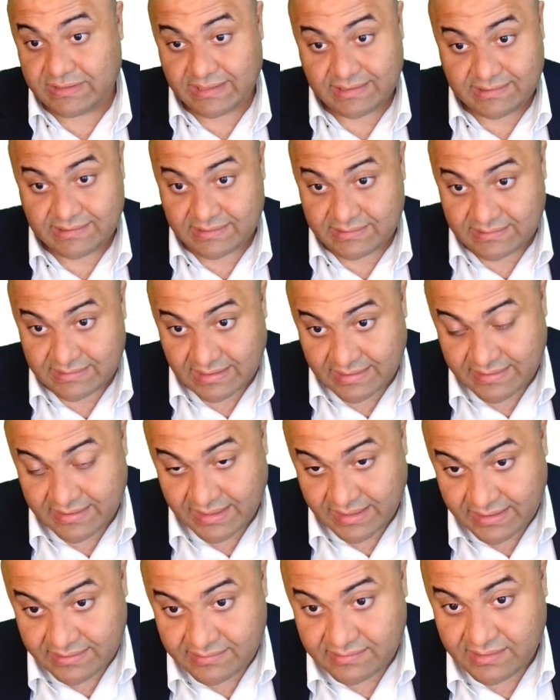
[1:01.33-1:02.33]
it is at
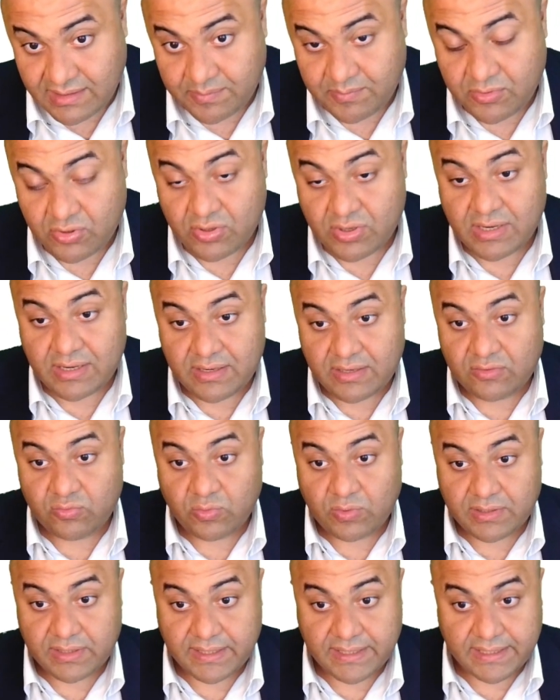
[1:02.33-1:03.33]
the end deep neural
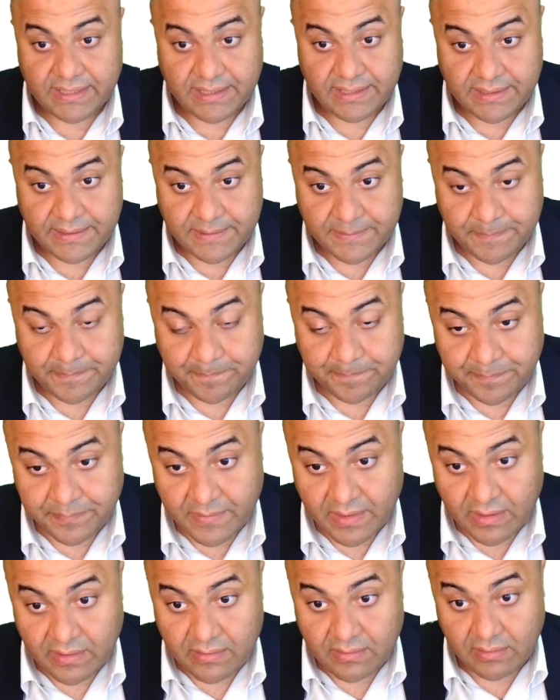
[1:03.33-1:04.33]
network
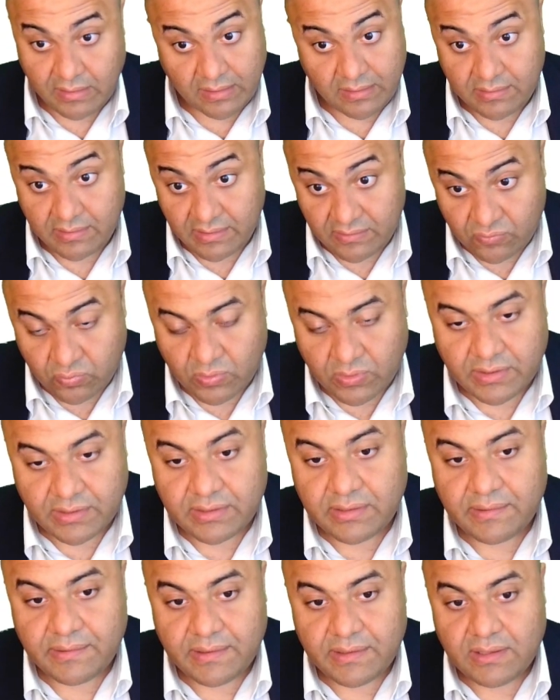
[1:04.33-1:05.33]

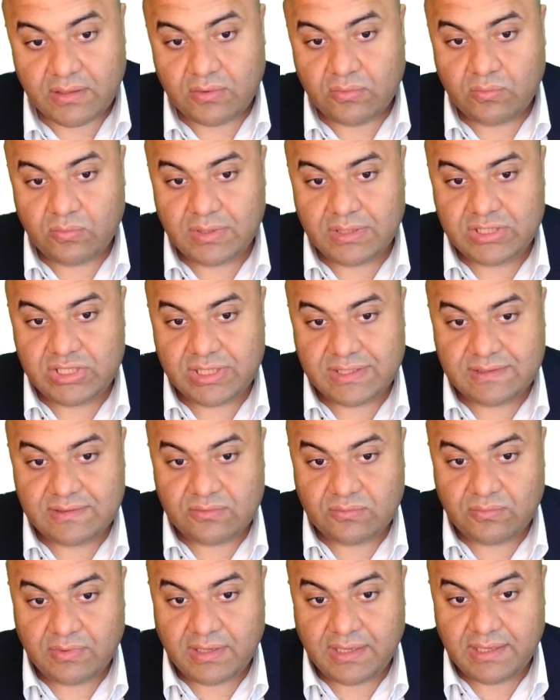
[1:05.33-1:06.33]
network, which
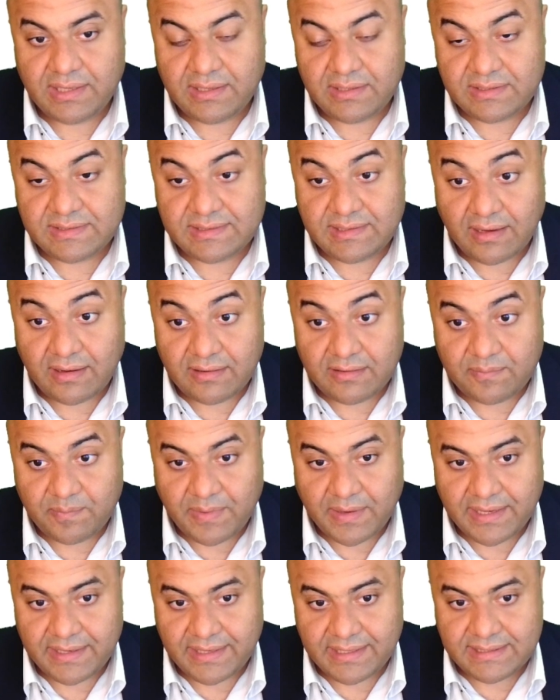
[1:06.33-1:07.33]
is we start
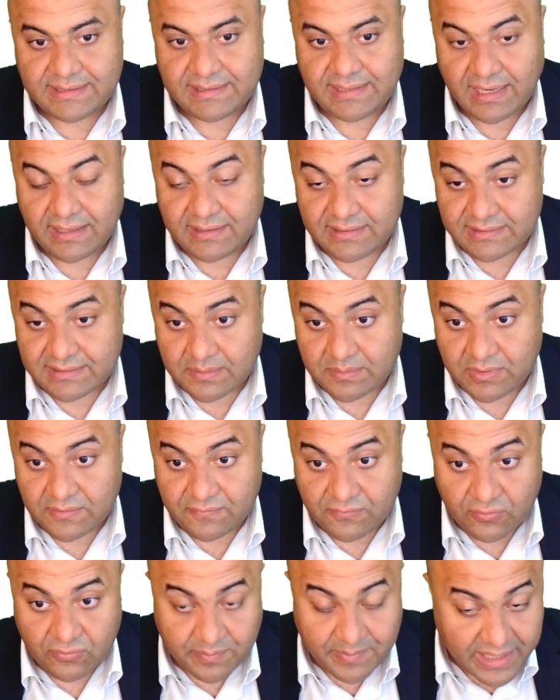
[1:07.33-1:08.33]
by extracting some
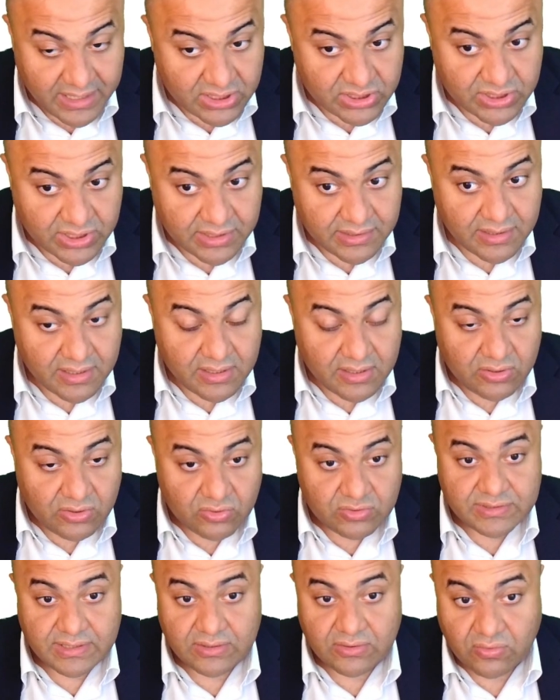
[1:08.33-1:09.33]
information
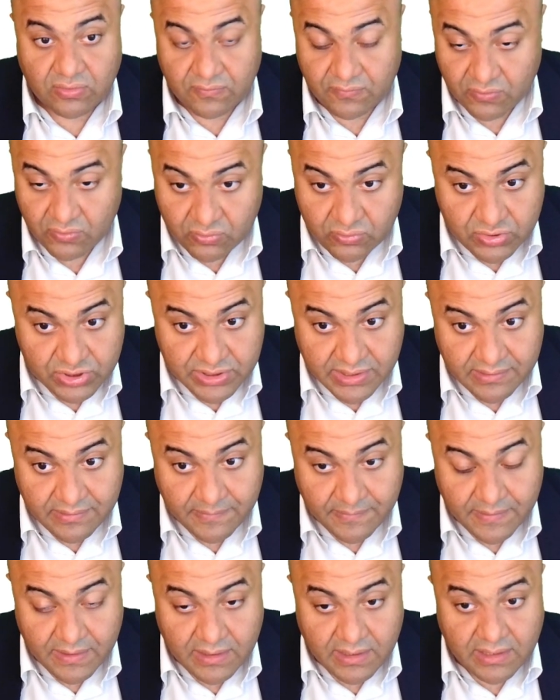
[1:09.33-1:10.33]
using convolution.
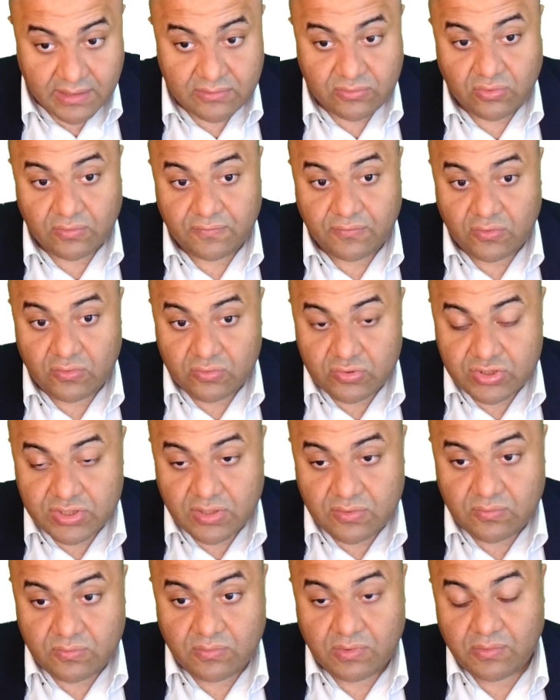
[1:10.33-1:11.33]
And
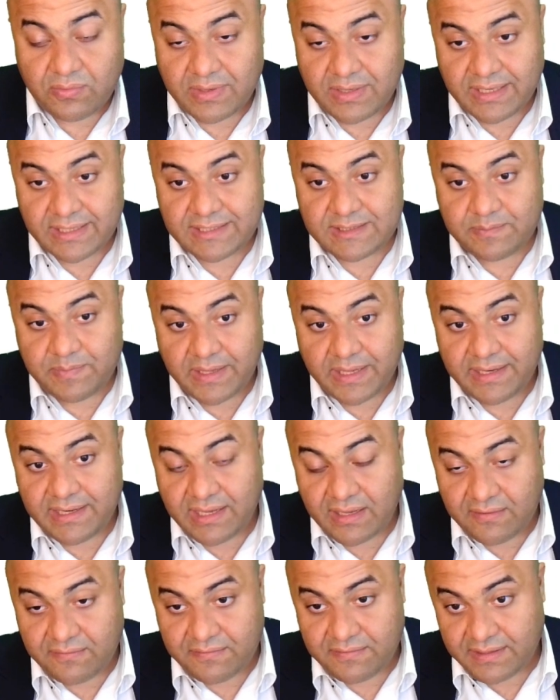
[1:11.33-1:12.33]
convolution we will
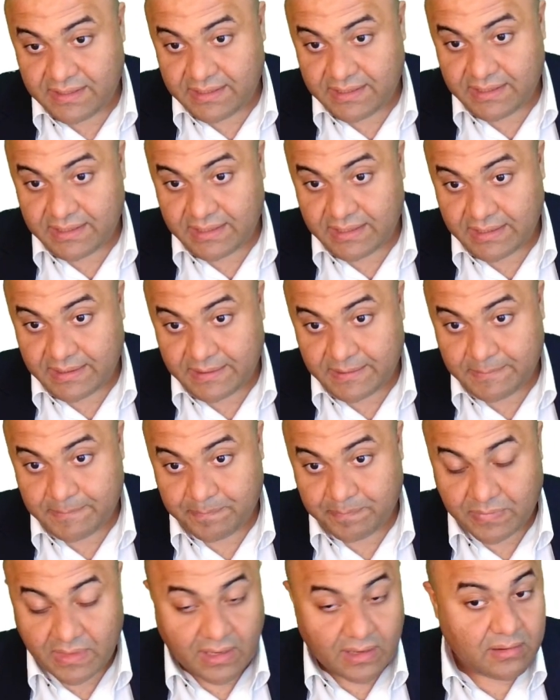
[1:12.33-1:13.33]
explain every
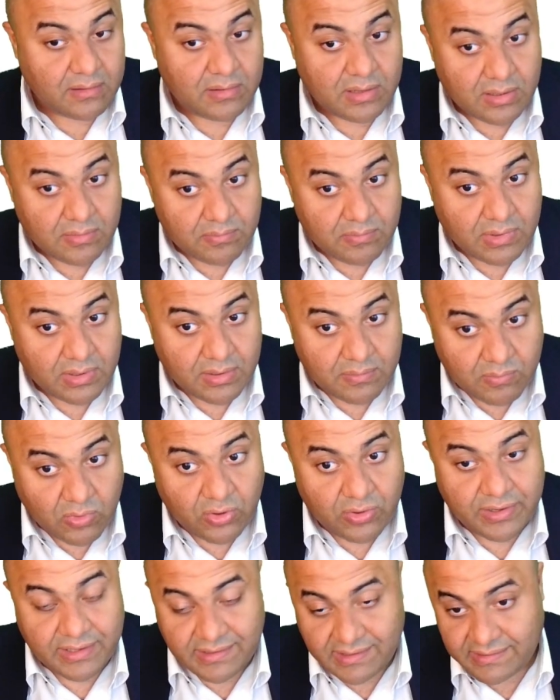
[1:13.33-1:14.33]

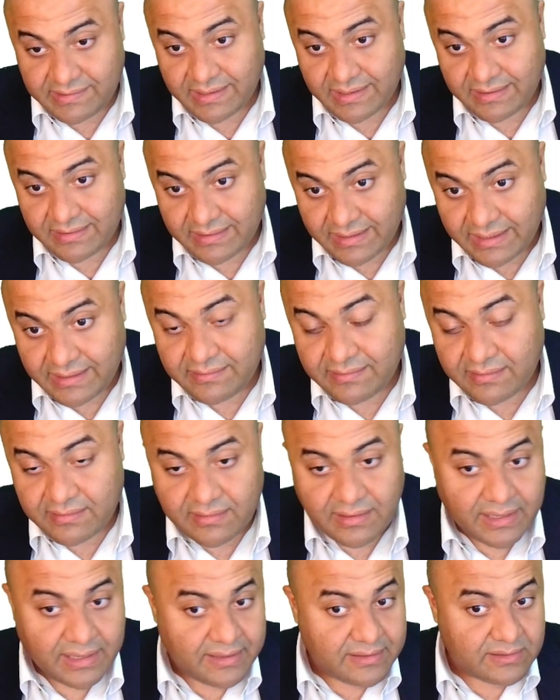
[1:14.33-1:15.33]
more in detail later.
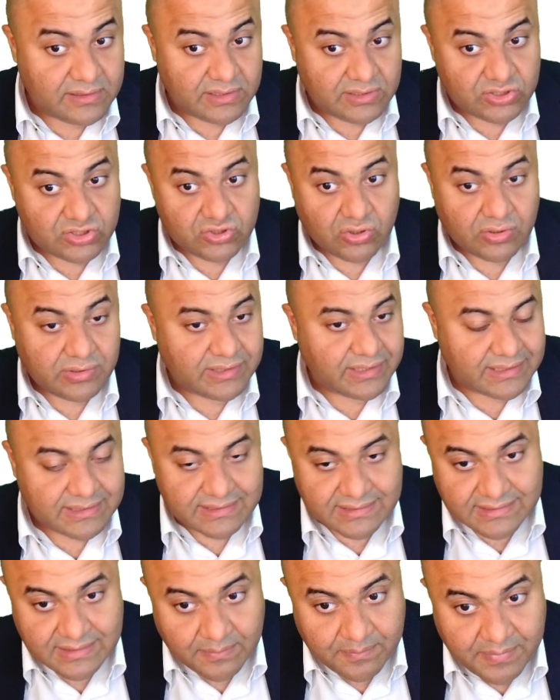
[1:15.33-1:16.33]
In short,
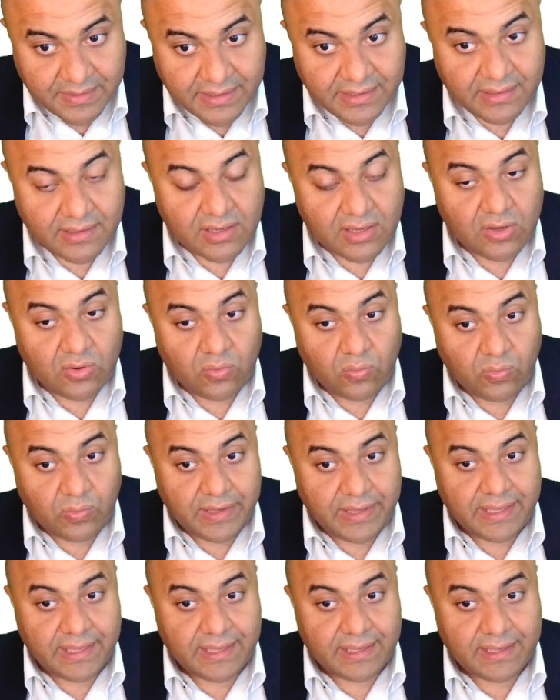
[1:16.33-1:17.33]
it's simply
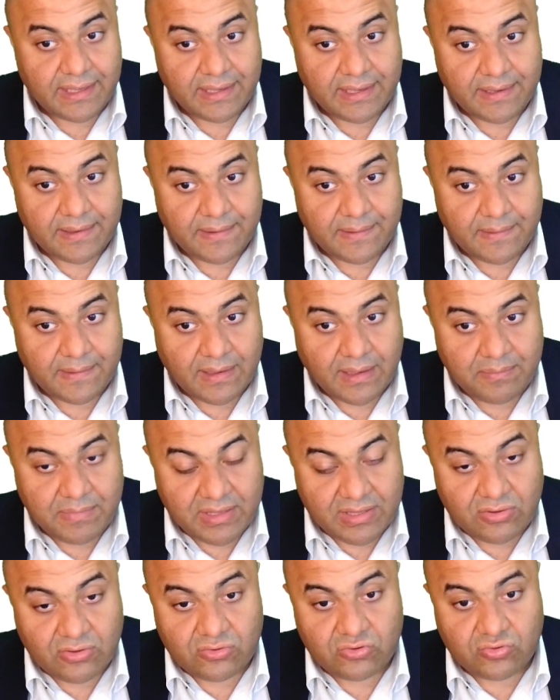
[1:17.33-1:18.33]
a
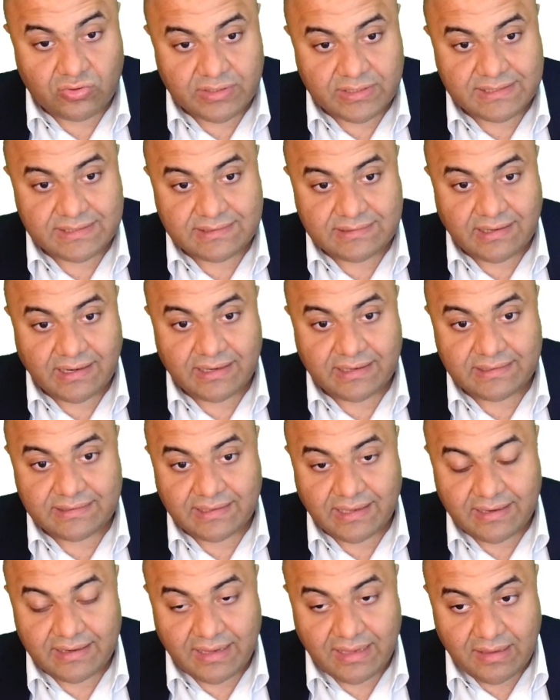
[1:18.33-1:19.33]
method to
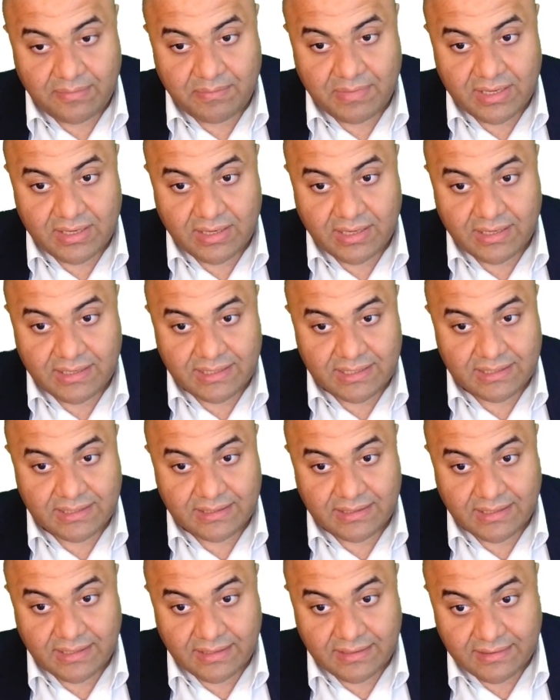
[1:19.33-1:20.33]
extract an
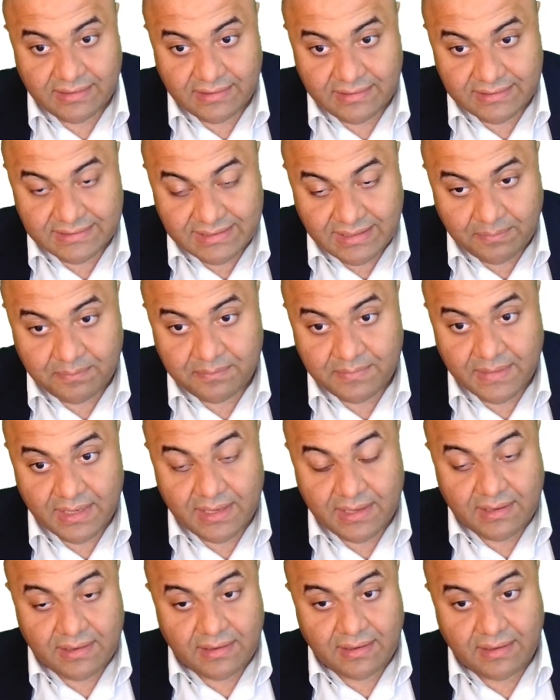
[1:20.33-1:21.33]
image, some
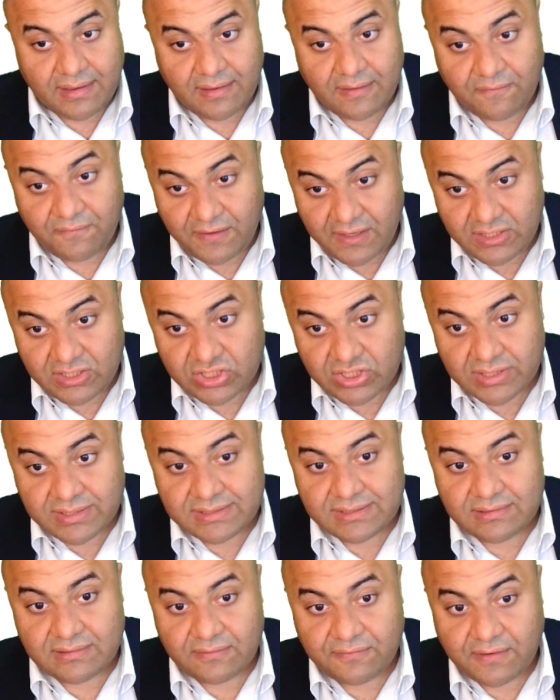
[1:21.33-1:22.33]

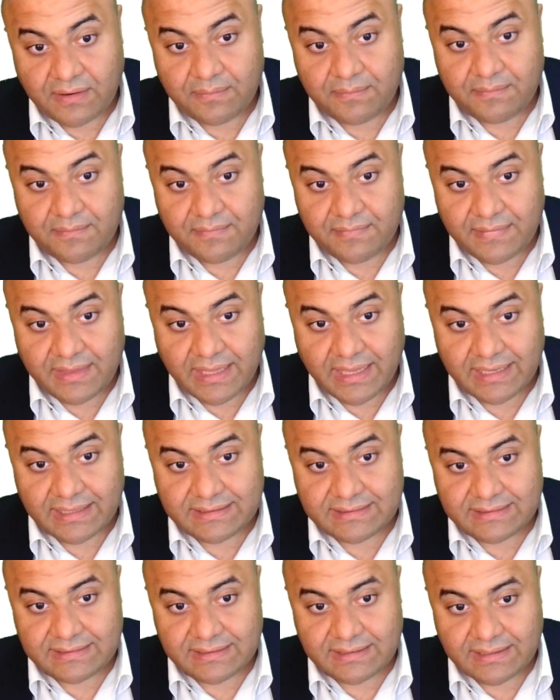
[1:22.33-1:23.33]
features from
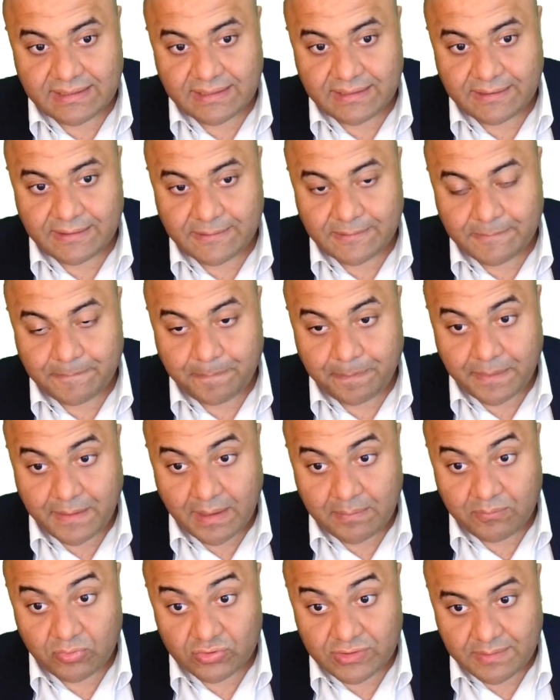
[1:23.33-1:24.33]
that
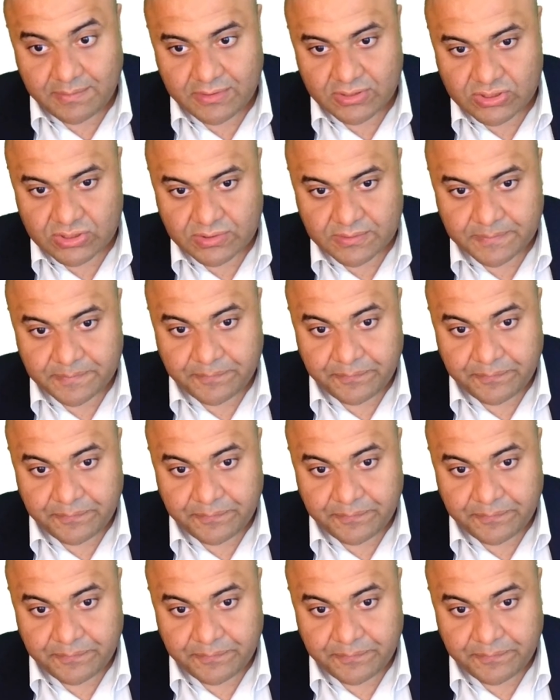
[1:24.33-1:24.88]
input image.